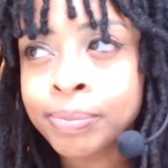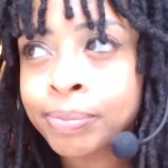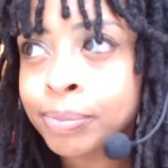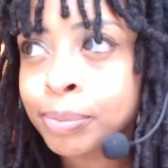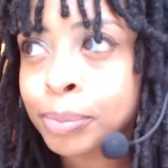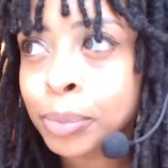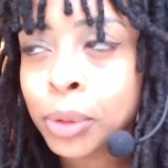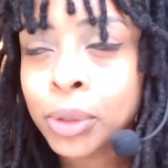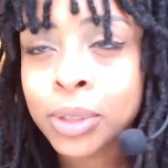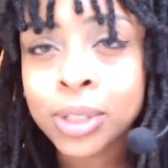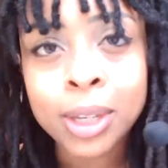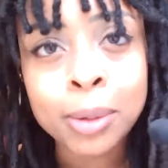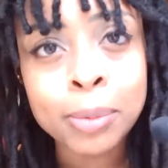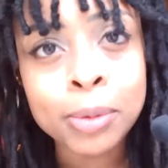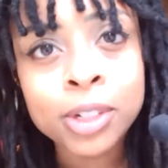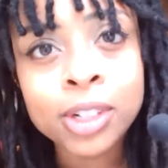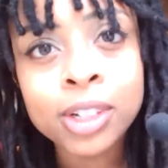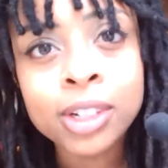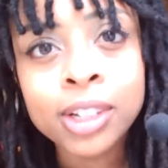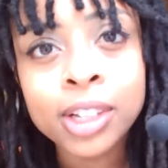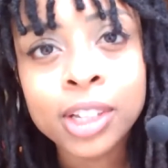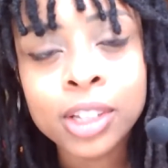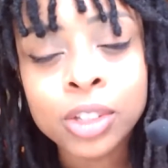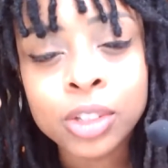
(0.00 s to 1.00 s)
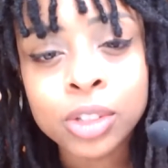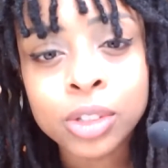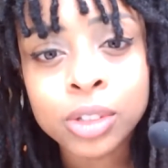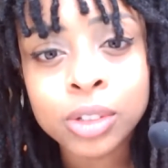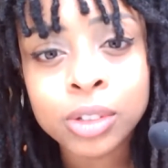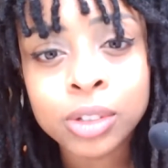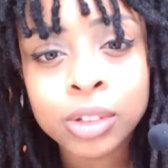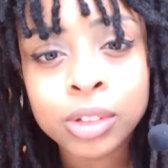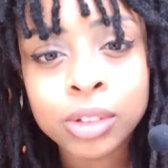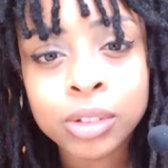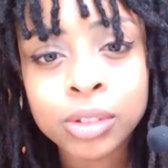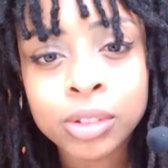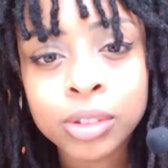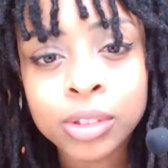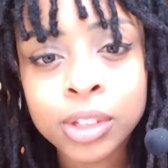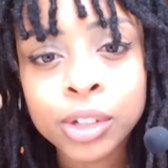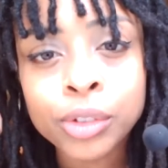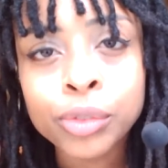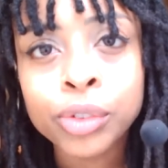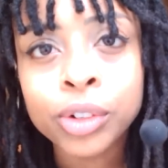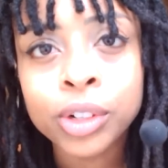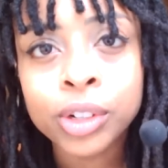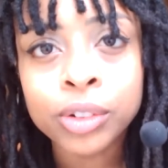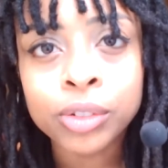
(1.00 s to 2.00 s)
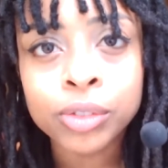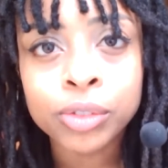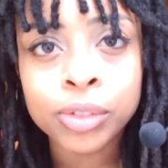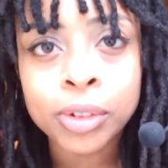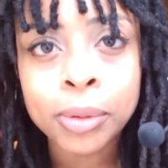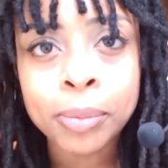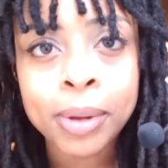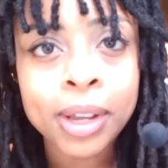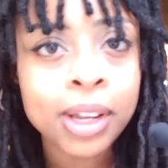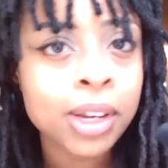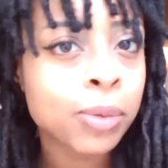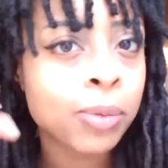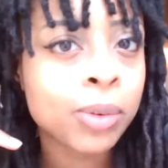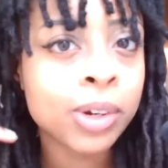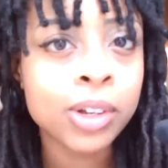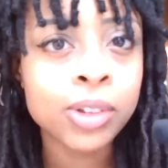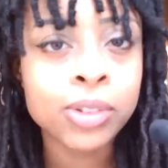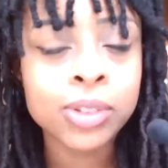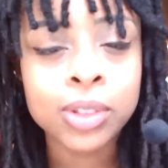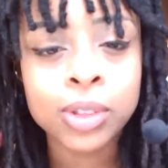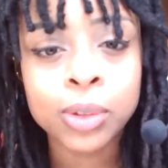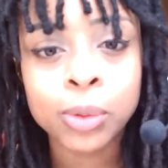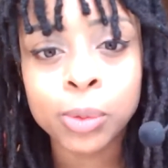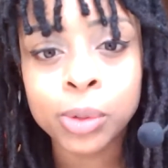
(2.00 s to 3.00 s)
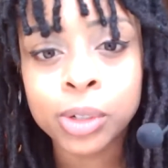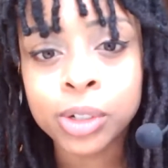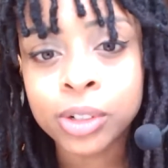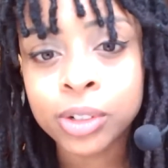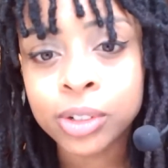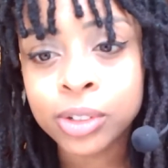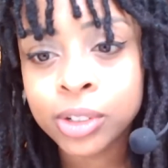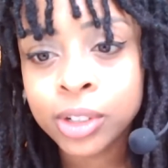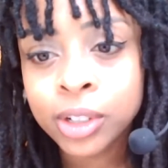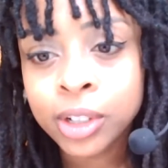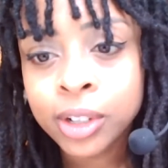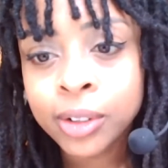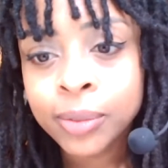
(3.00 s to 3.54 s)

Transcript: perception is different from anyone else in the world.